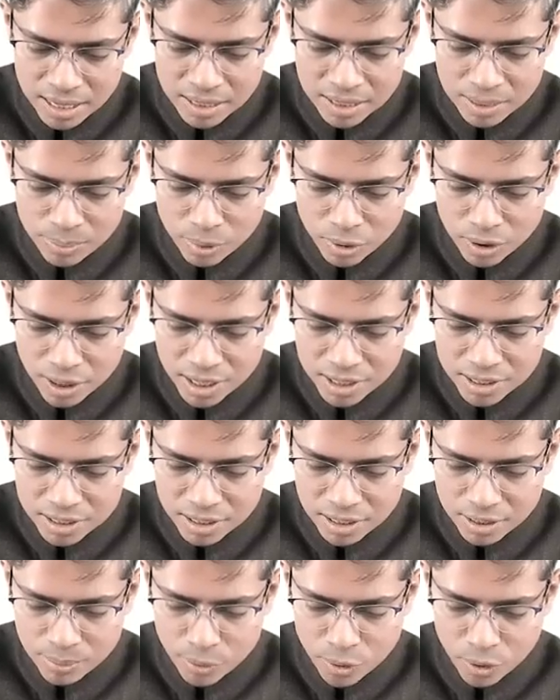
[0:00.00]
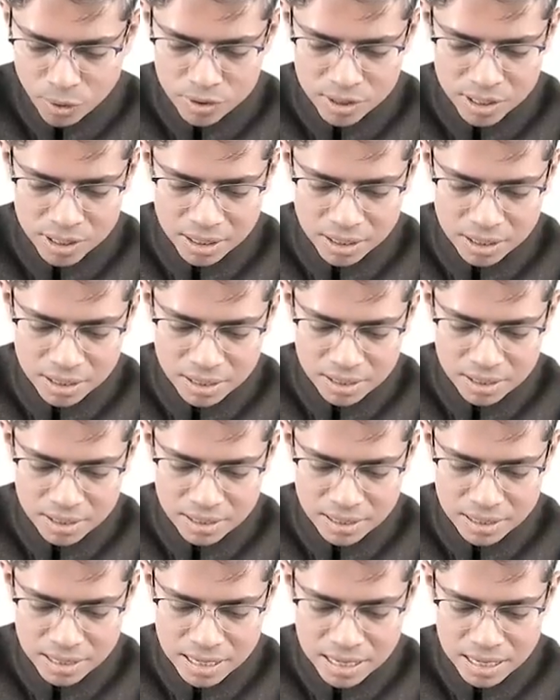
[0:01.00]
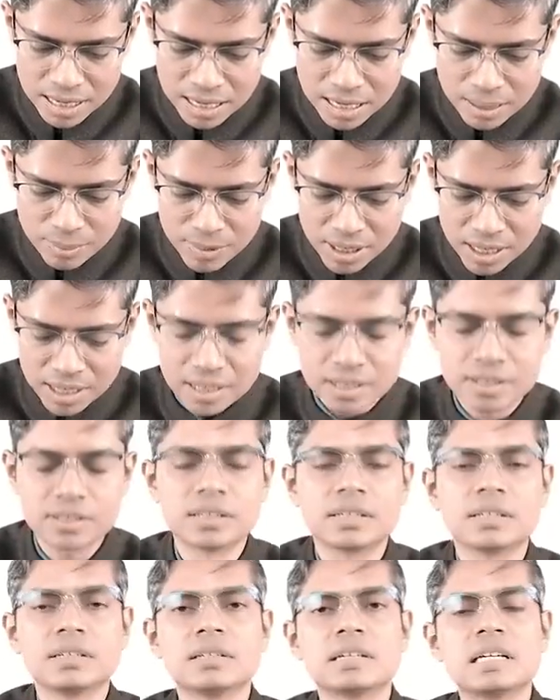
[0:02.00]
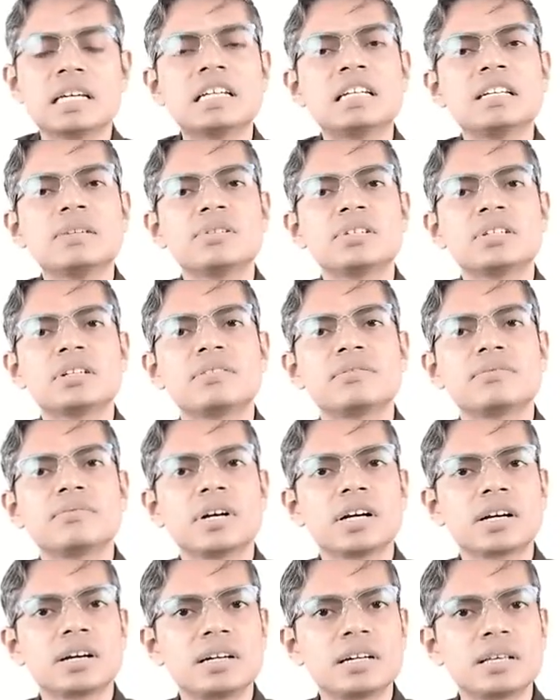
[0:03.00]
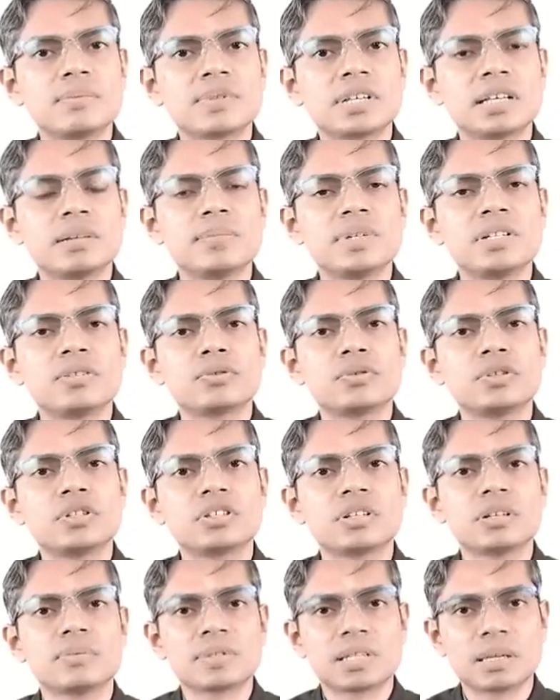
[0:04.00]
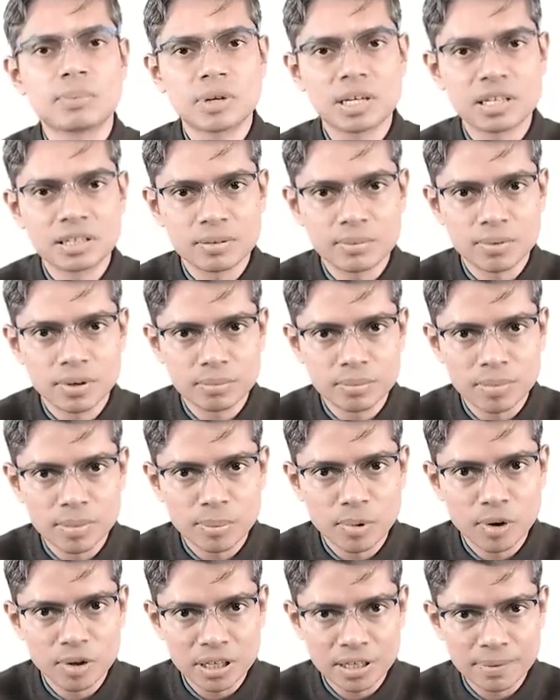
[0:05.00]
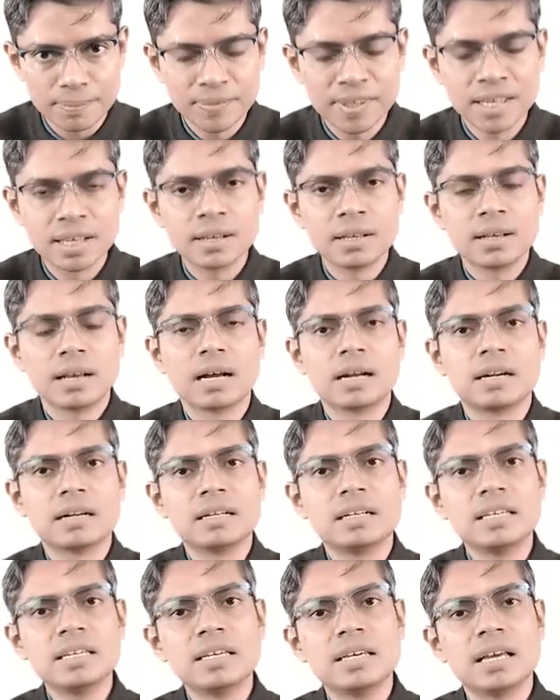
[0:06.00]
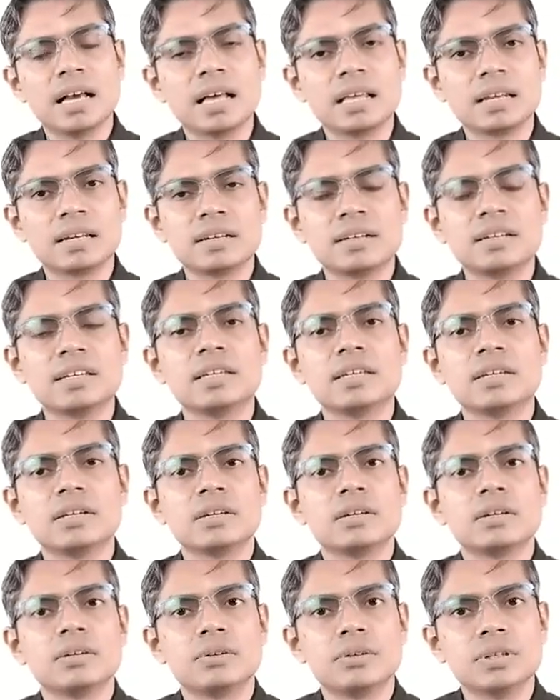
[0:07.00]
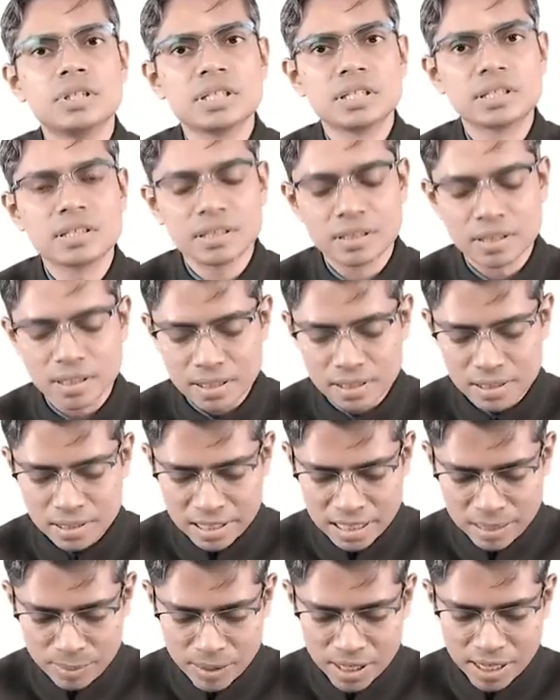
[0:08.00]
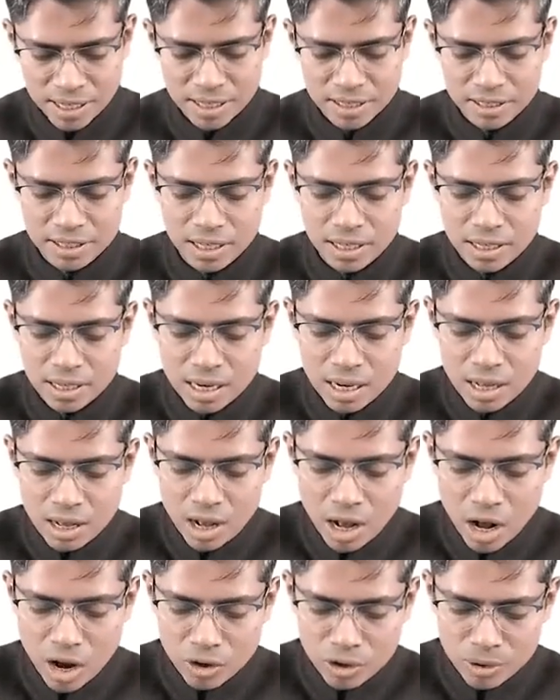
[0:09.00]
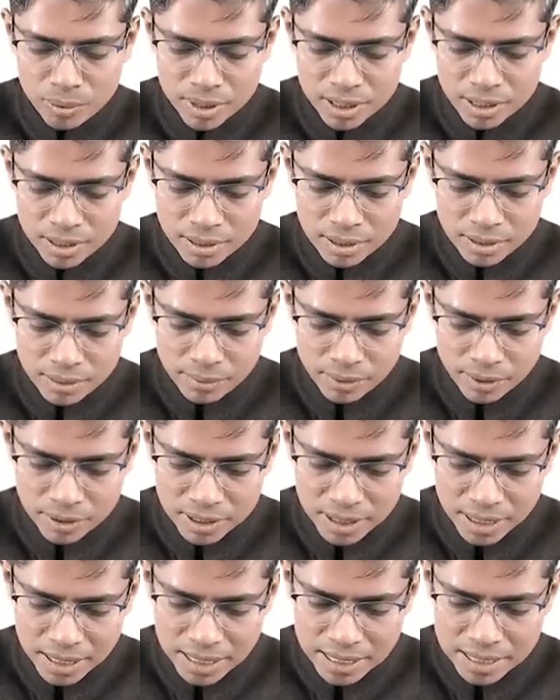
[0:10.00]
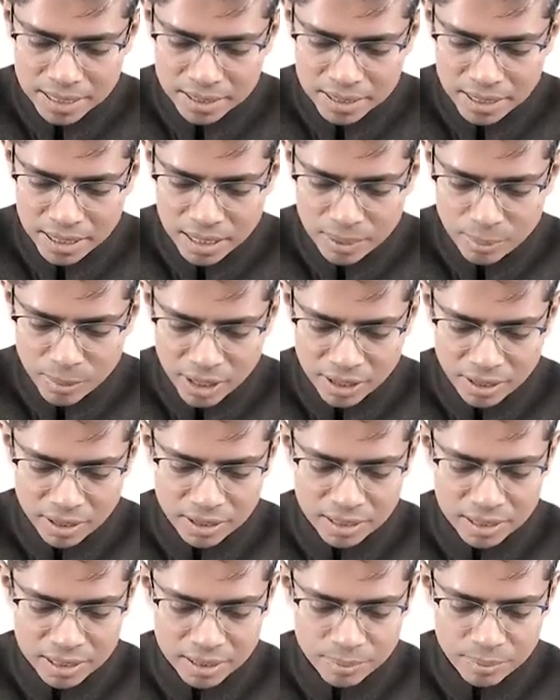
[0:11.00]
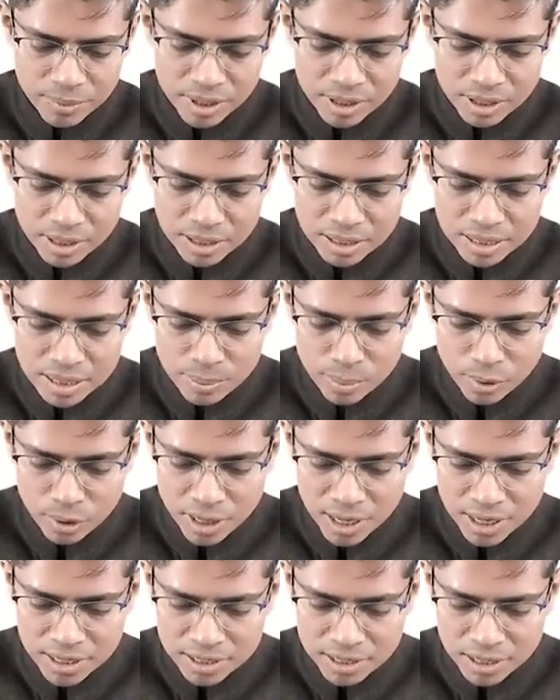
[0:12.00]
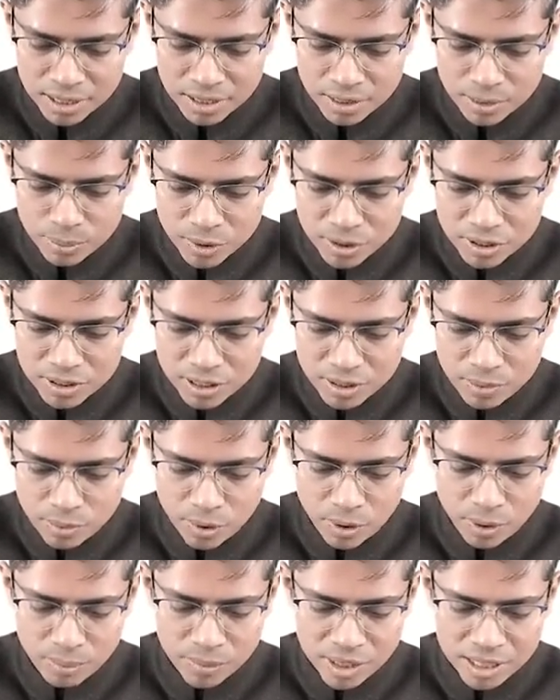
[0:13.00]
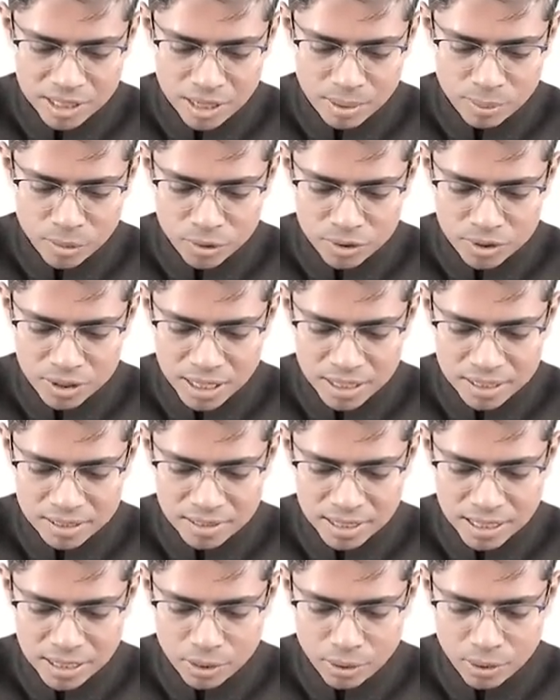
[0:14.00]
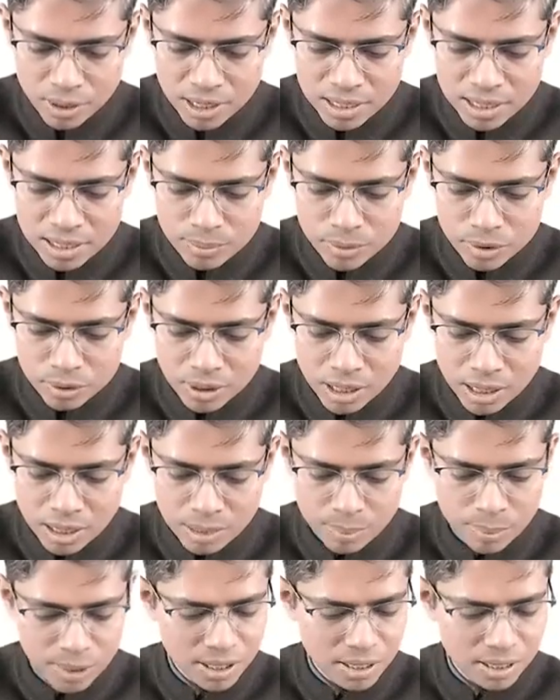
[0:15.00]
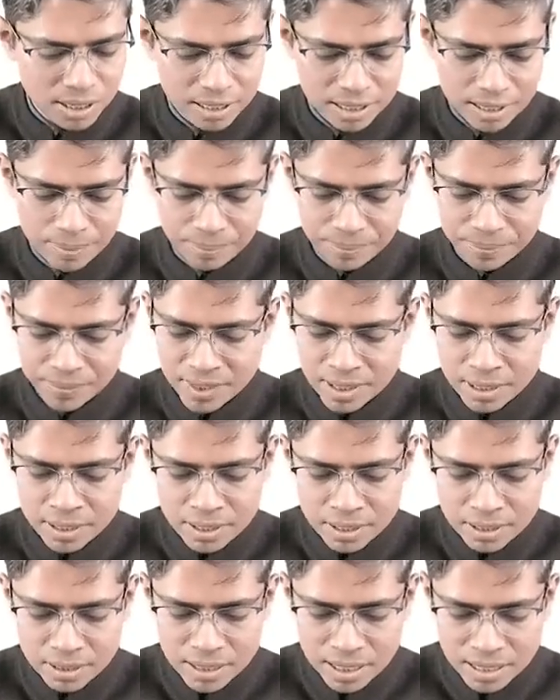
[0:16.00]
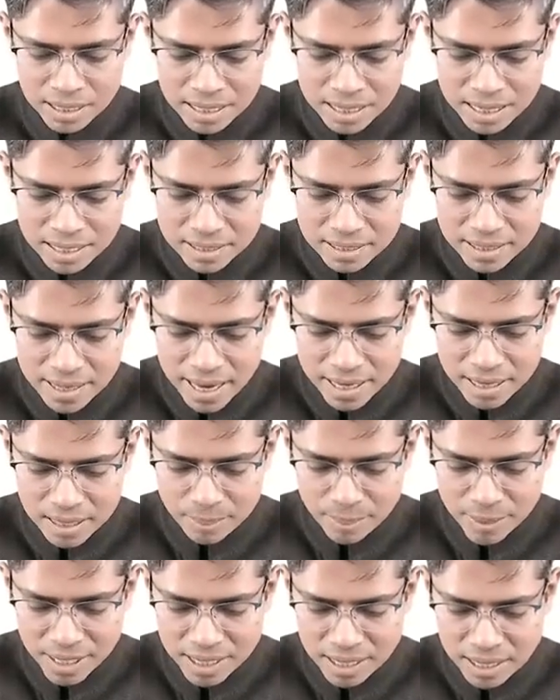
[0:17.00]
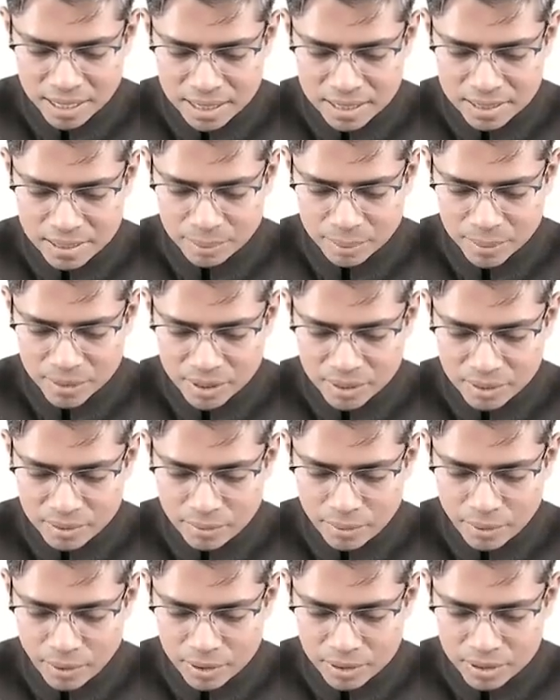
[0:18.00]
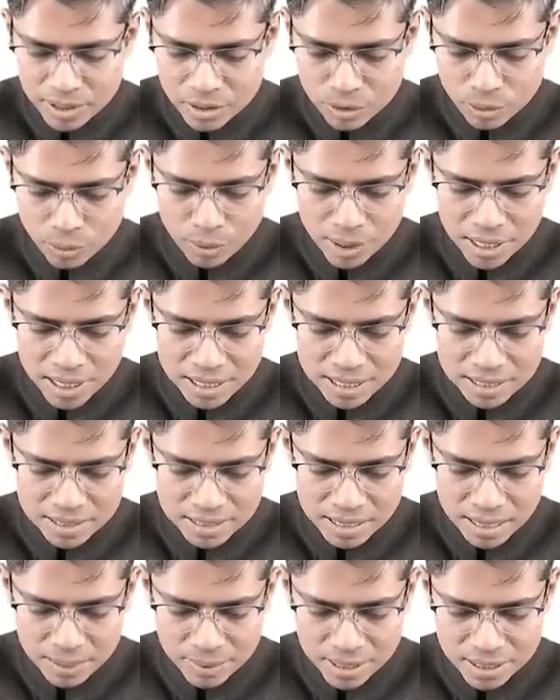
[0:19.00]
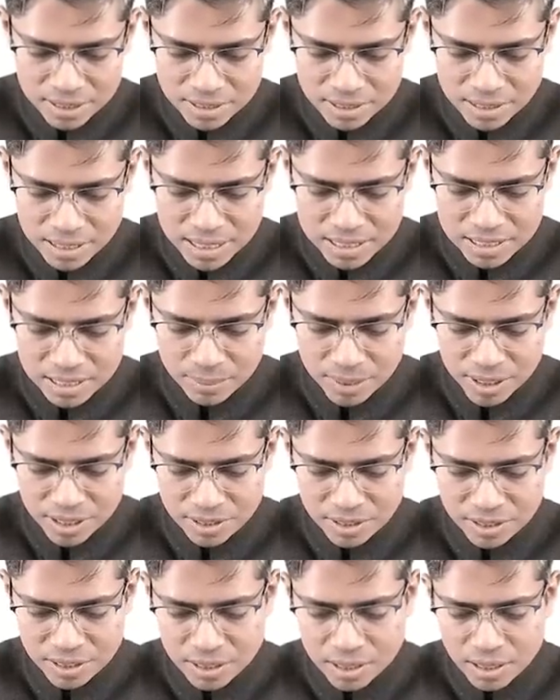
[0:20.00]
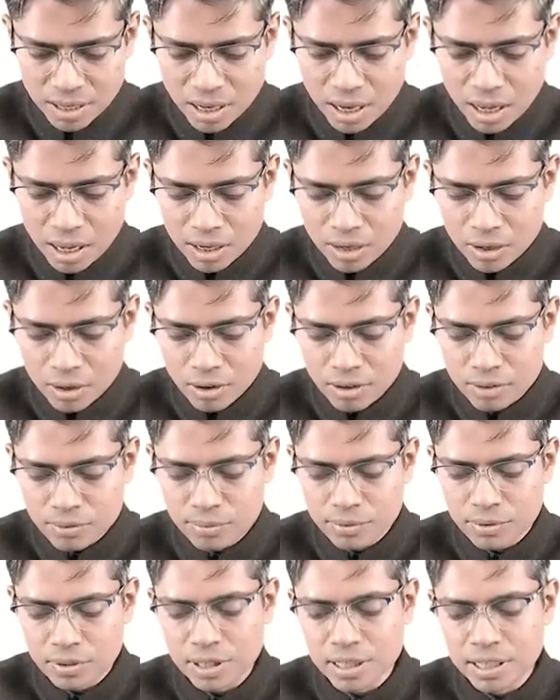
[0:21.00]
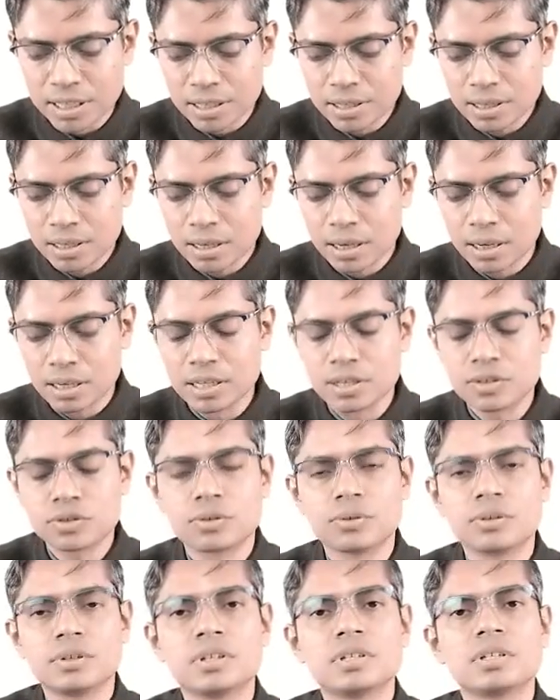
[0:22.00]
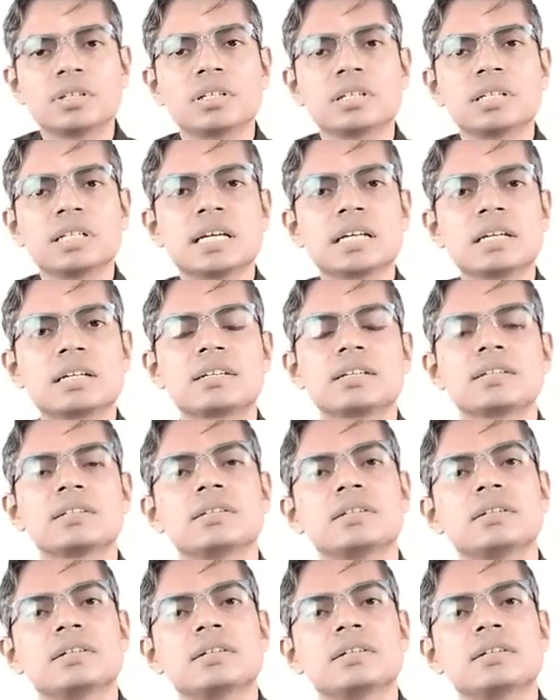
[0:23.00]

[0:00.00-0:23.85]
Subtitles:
and repolarization proceed in the same direction. Individual myocardial cell means which you have separated from body, and D and re, which is in the same direction. However, for the entire myocardium, depolarizations proceed from innermost, that is endocardium, to the epicardium. The exact mechanism for this well-established asymmetry are not fully understood yet.